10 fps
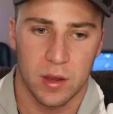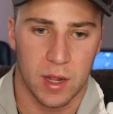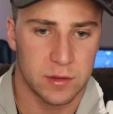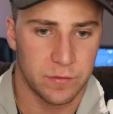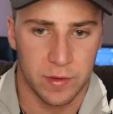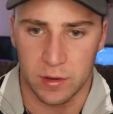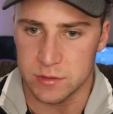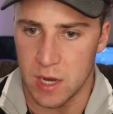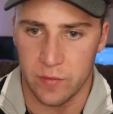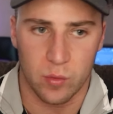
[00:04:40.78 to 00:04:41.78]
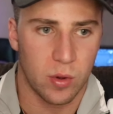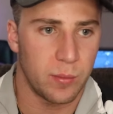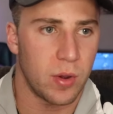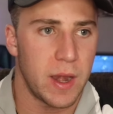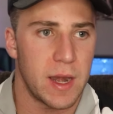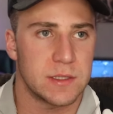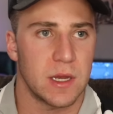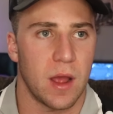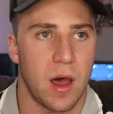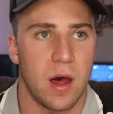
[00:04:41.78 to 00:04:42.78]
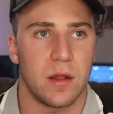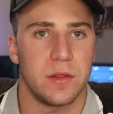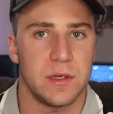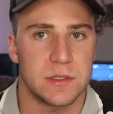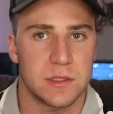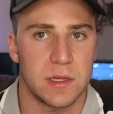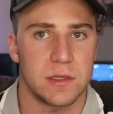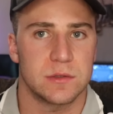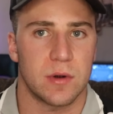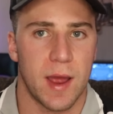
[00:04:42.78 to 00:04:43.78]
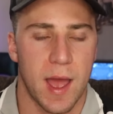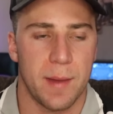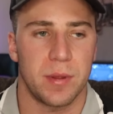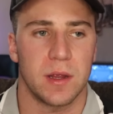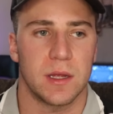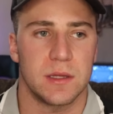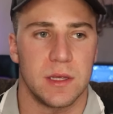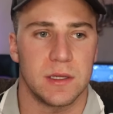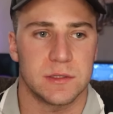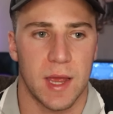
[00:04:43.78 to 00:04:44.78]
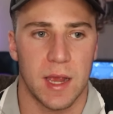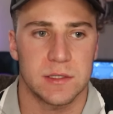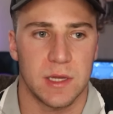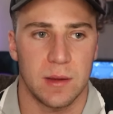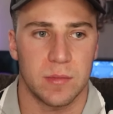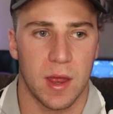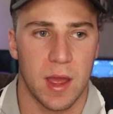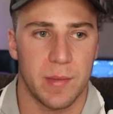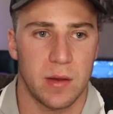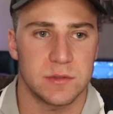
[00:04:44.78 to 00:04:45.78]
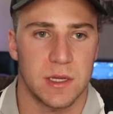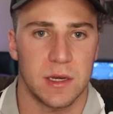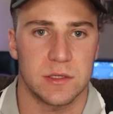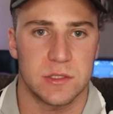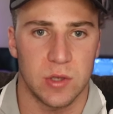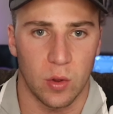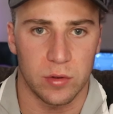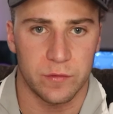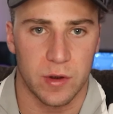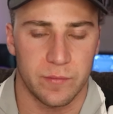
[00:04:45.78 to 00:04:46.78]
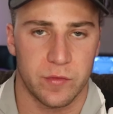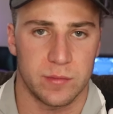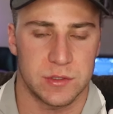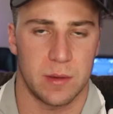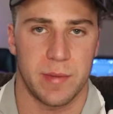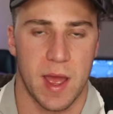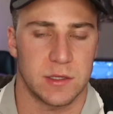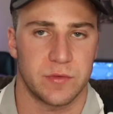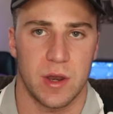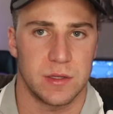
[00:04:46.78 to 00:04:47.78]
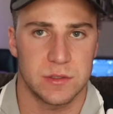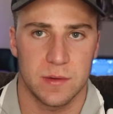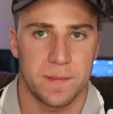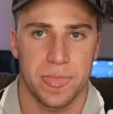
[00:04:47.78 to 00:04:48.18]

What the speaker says: Cut the fingers off at one point. And it's like all these things were happening at the exact same time. I was getting stolen from some past friends.